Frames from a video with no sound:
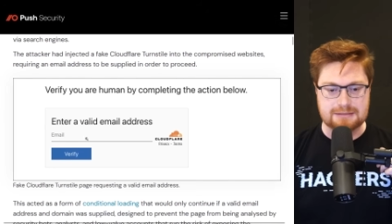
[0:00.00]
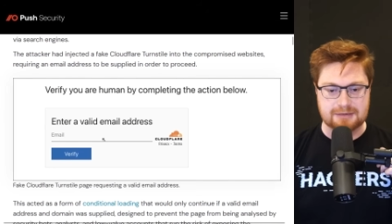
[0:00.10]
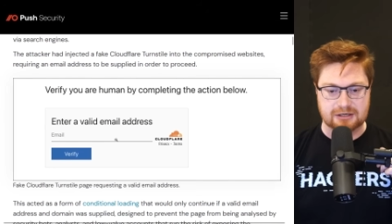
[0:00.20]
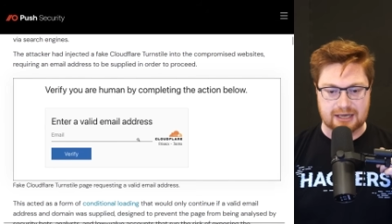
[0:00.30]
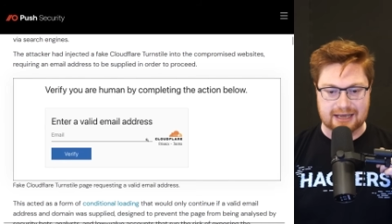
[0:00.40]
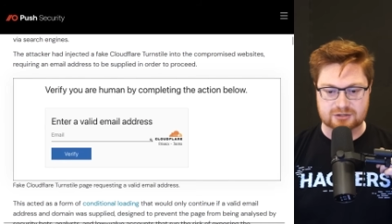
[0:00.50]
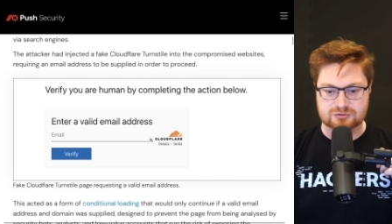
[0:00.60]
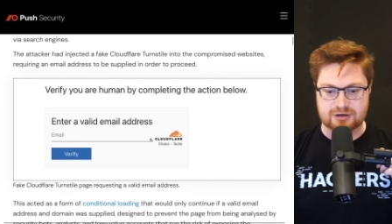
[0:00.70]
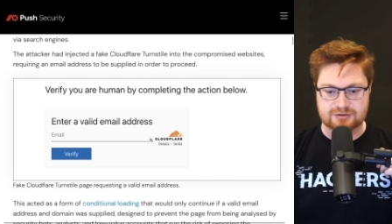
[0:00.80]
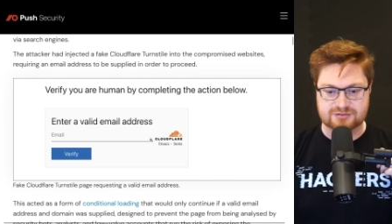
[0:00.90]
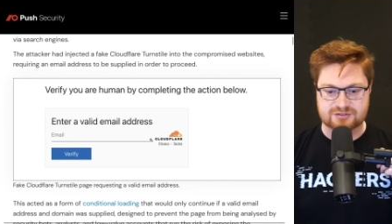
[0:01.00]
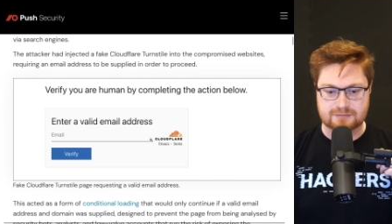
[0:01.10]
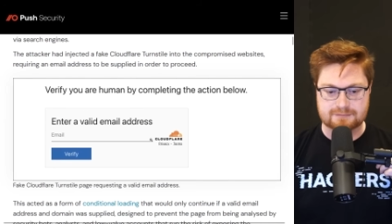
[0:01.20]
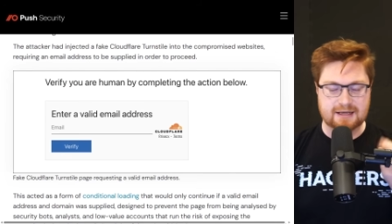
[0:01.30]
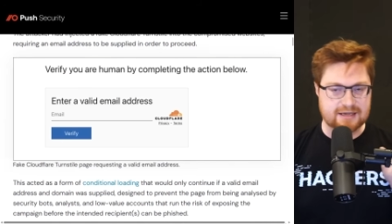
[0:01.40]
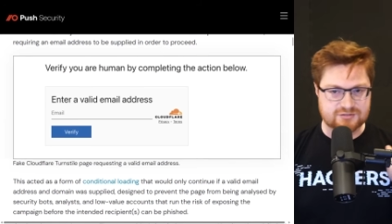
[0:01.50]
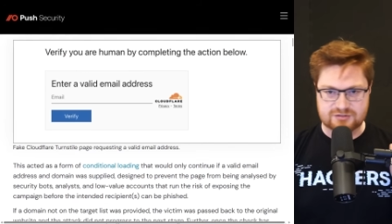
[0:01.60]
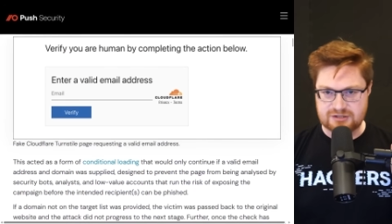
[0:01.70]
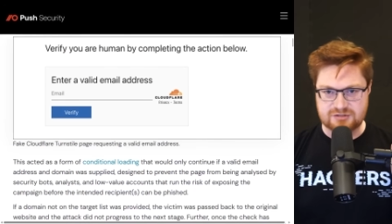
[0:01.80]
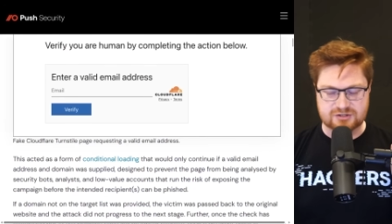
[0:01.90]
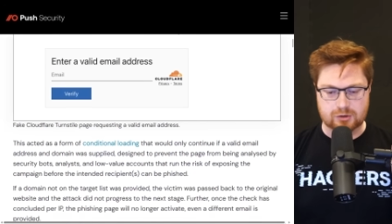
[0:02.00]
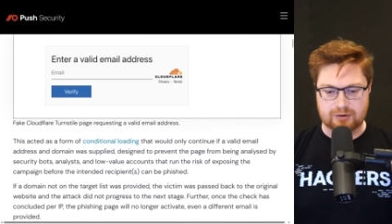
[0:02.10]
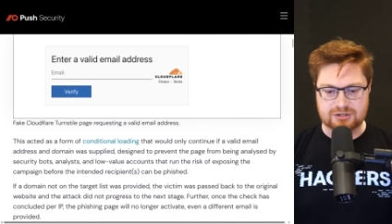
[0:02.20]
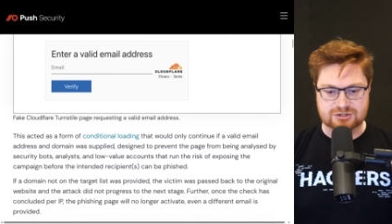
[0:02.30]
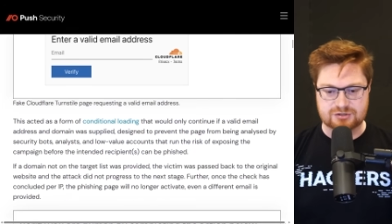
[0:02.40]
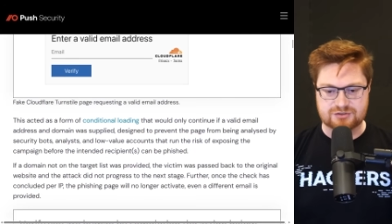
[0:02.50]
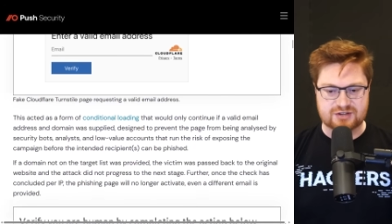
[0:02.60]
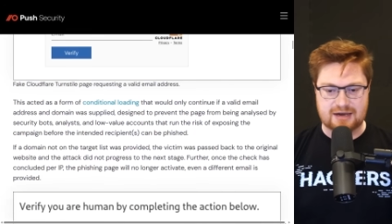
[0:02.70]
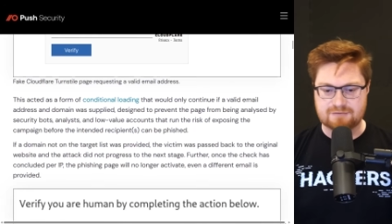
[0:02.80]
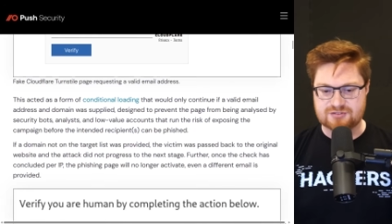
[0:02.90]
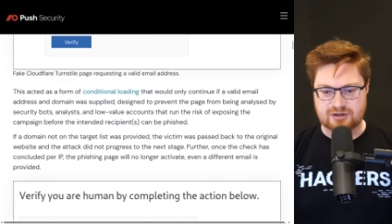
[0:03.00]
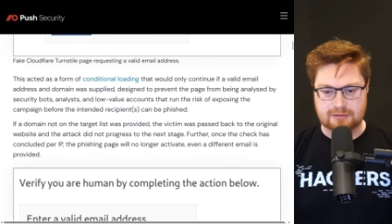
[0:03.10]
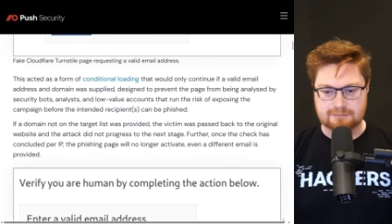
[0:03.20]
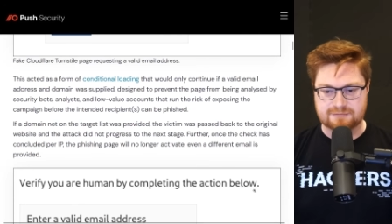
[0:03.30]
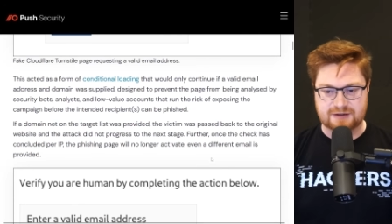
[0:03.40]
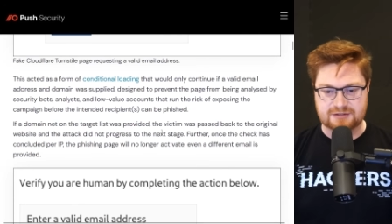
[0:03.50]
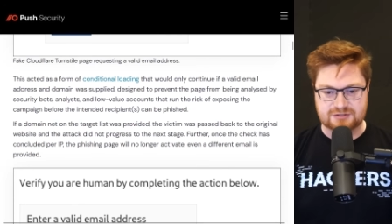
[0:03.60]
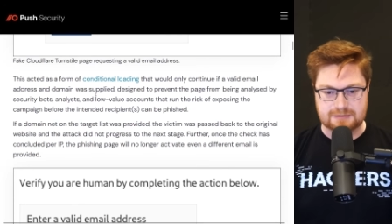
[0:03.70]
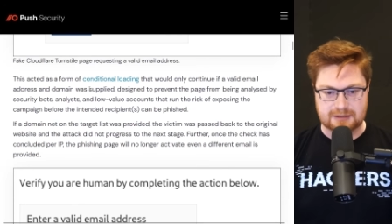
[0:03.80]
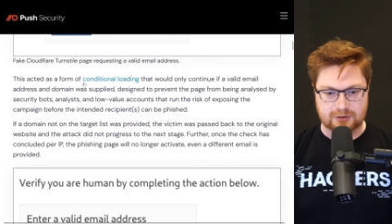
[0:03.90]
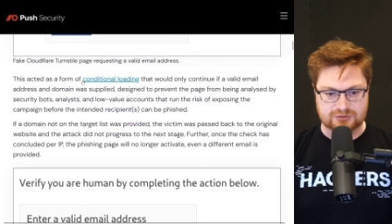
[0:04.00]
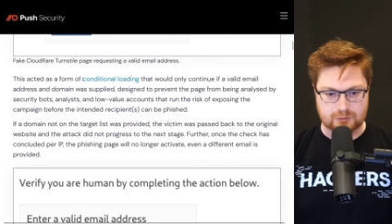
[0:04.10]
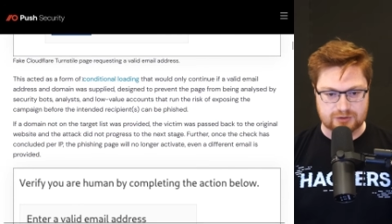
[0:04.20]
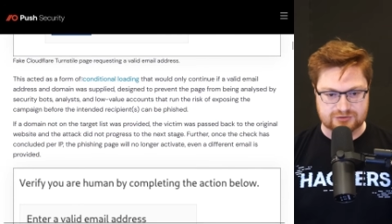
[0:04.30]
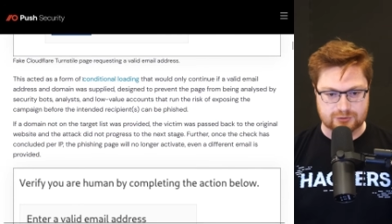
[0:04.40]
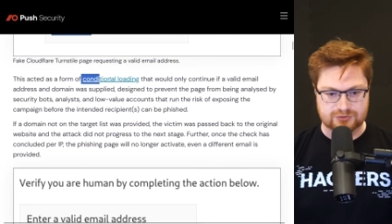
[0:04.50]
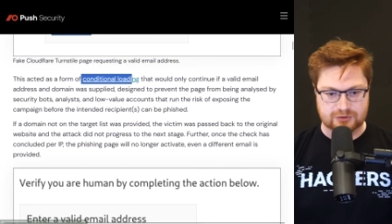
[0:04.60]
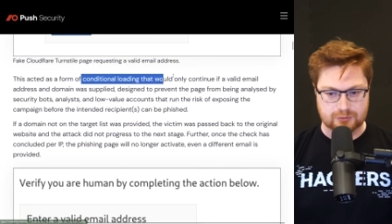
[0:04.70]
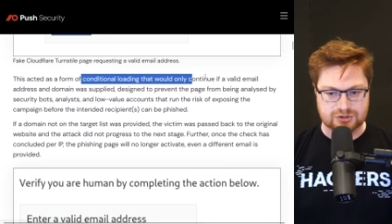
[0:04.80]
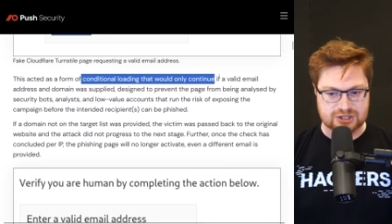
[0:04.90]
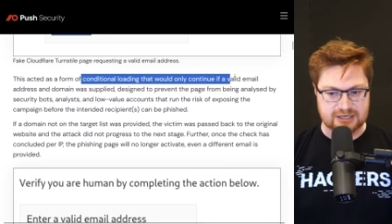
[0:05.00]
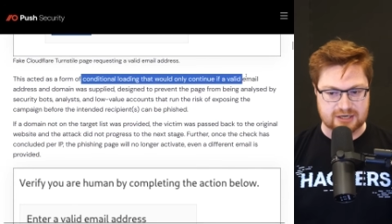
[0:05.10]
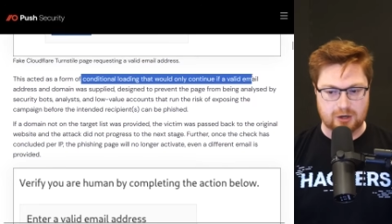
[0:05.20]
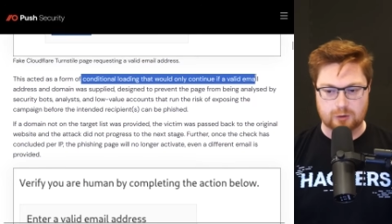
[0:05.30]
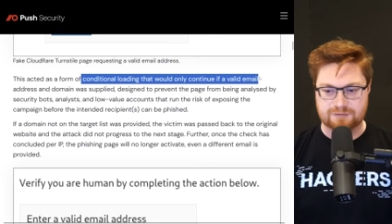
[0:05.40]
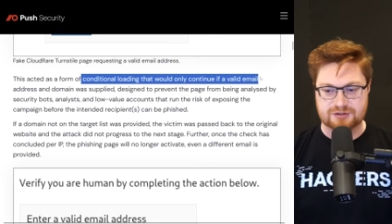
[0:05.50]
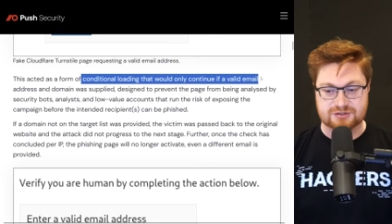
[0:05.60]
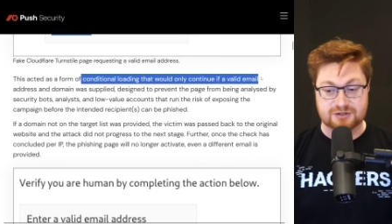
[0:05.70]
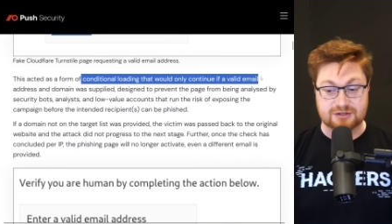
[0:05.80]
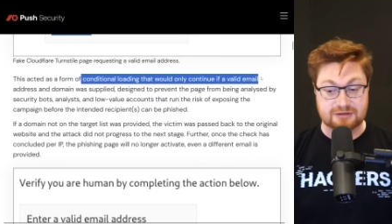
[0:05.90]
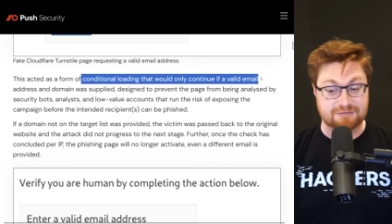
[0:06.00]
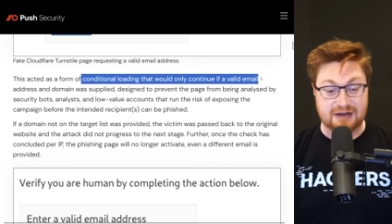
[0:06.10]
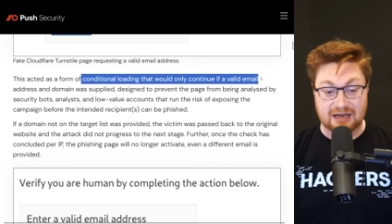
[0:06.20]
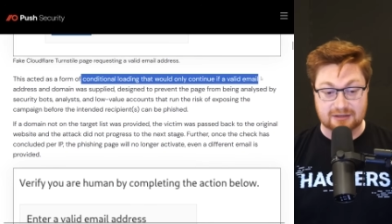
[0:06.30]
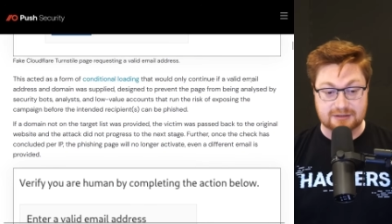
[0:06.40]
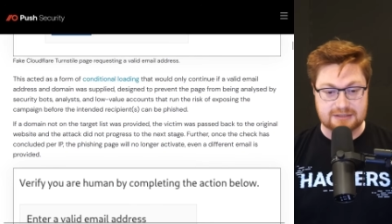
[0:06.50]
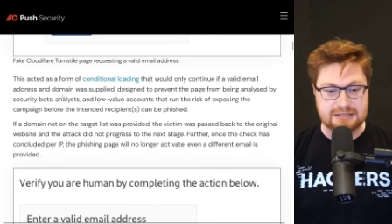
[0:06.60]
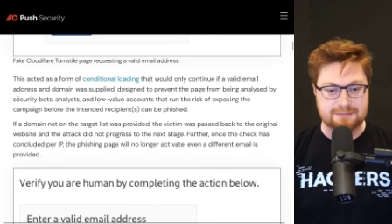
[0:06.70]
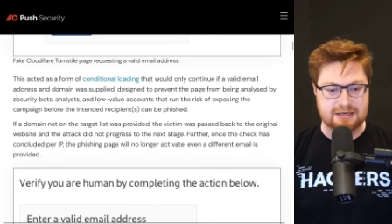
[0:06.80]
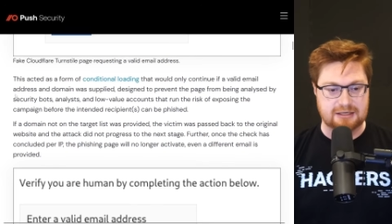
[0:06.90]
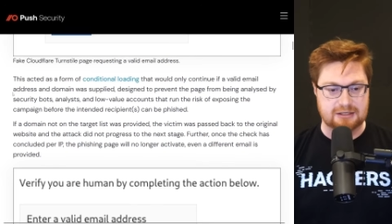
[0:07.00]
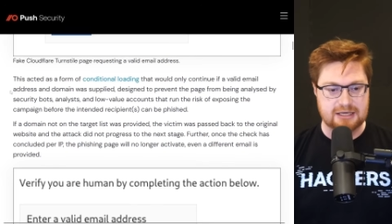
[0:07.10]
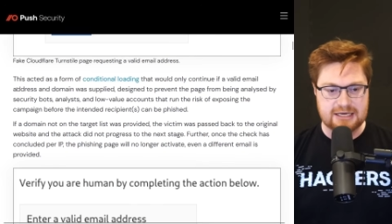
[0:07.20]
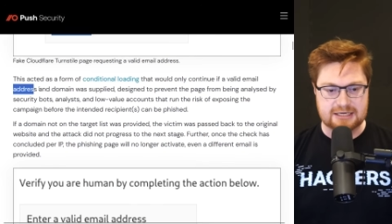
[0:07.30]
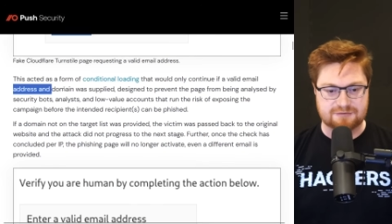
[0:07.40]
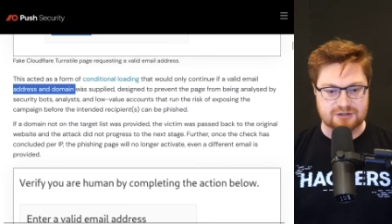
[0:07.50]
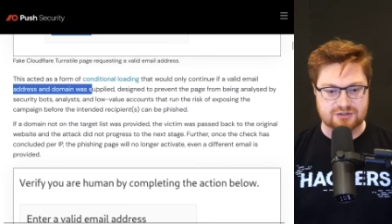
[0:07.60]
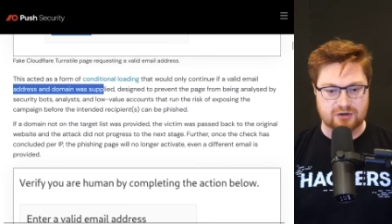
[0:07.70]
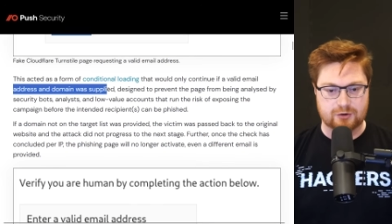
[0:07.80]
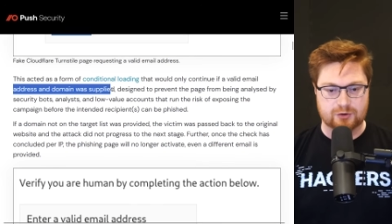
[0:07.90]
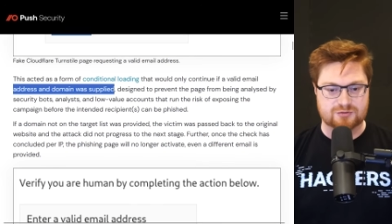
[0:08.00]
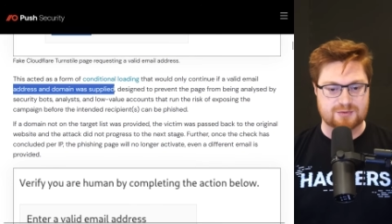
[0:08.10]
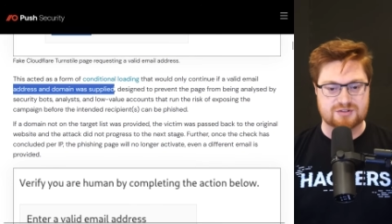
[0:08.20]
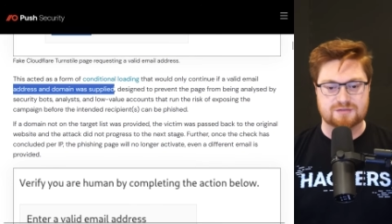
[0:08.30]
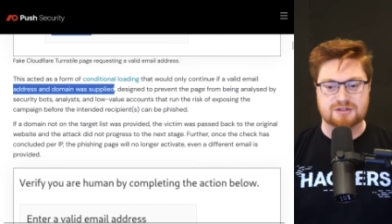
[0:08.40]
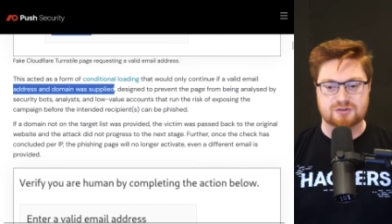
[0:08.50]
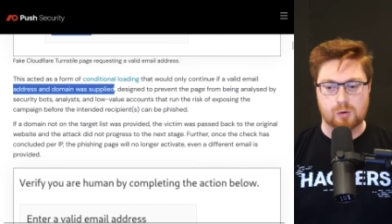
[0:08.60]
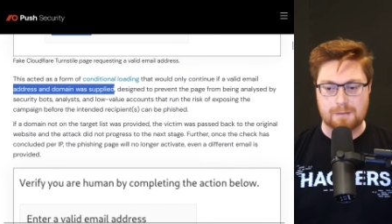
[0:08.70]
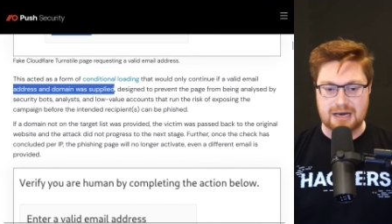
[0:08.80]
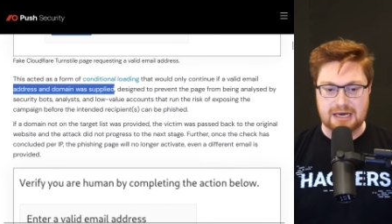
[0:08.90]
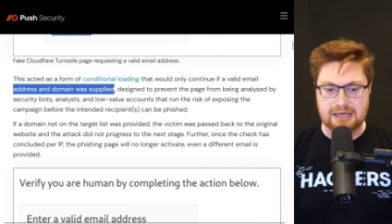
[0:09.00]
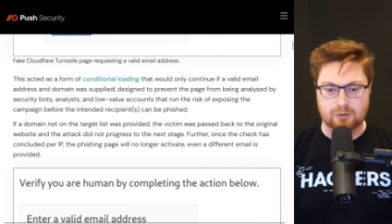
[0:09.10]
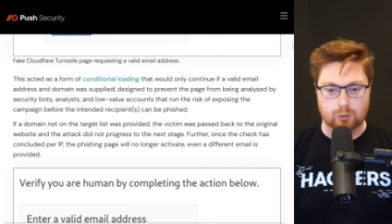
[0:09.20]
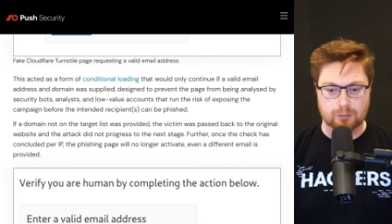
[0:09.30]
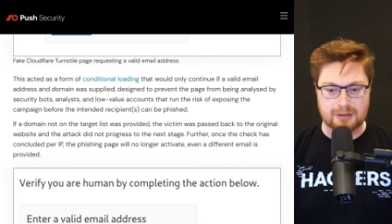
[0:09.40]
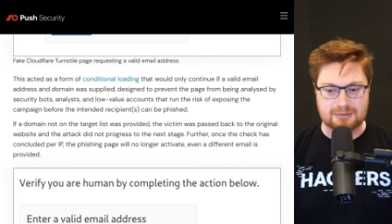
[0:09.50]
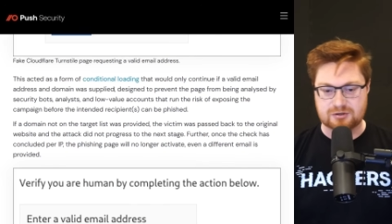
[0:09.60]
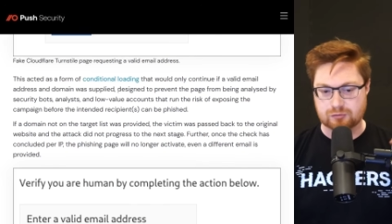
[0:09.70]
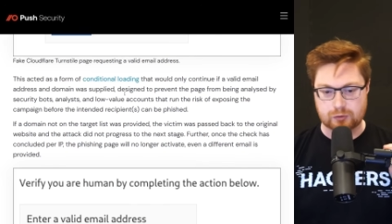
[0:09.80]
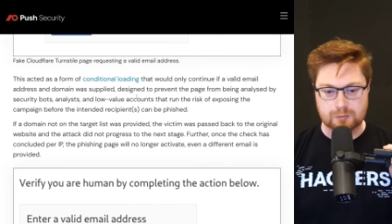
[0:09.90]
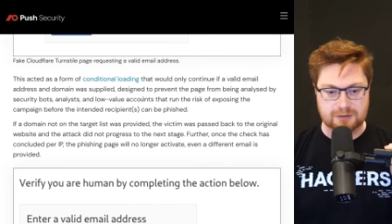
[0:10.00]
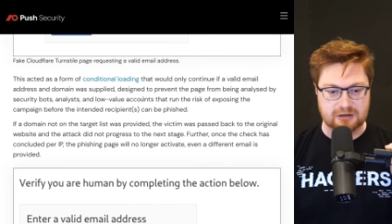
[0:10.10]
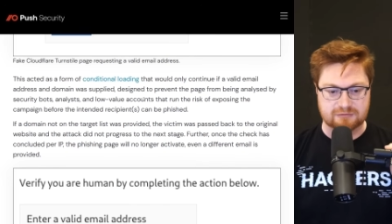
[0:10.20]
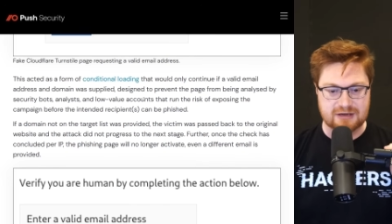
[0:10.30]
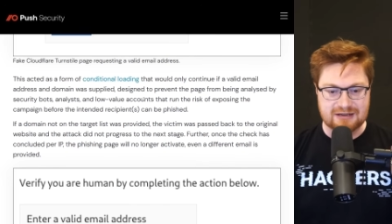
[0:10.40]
email address. And I guess these iterations have some fancy bells and whistles that would check, oh, if it's a valid email, if it's under a specific domain or maybe group of